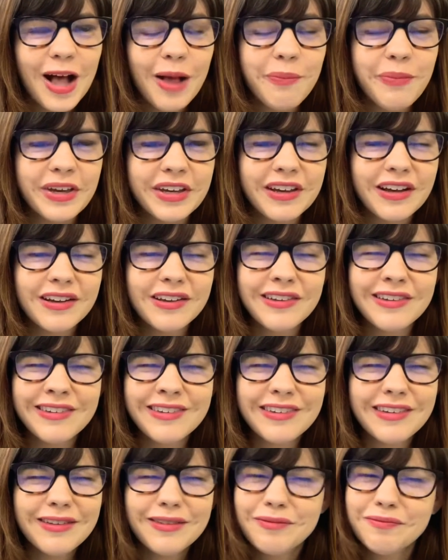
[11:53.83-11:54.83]

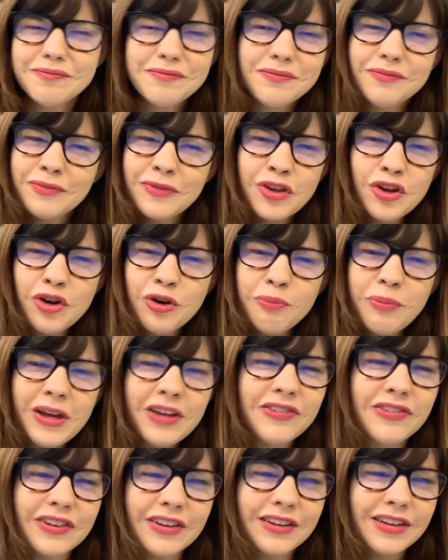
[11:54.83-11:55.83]
because they're
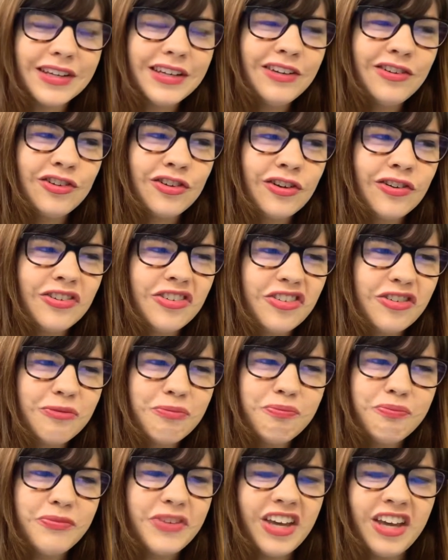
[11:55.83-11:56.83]
basically just
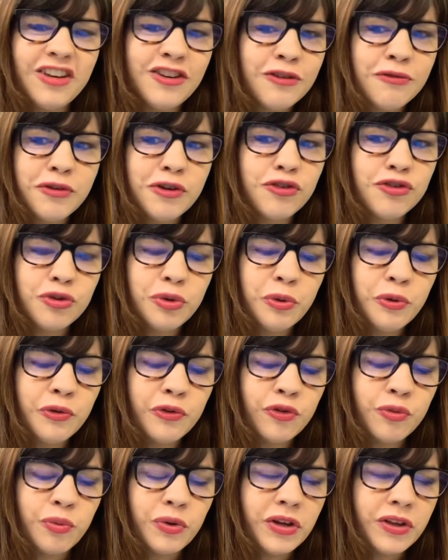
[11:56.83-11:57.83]

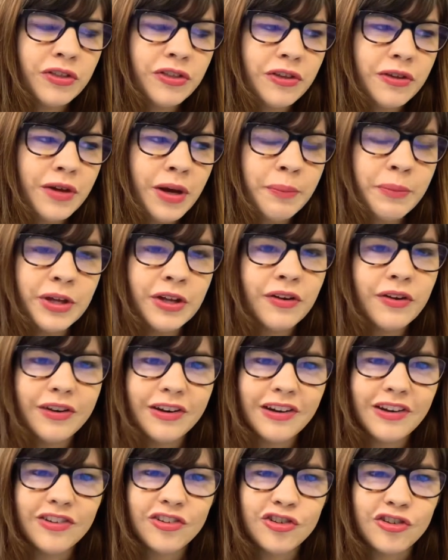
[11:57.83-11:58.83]
individuals with
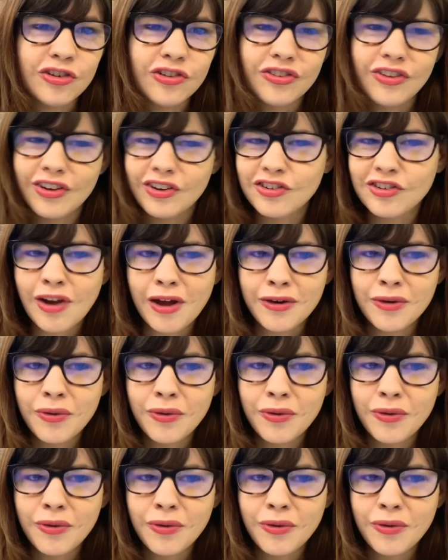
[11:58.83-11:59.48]
abilities just like shadow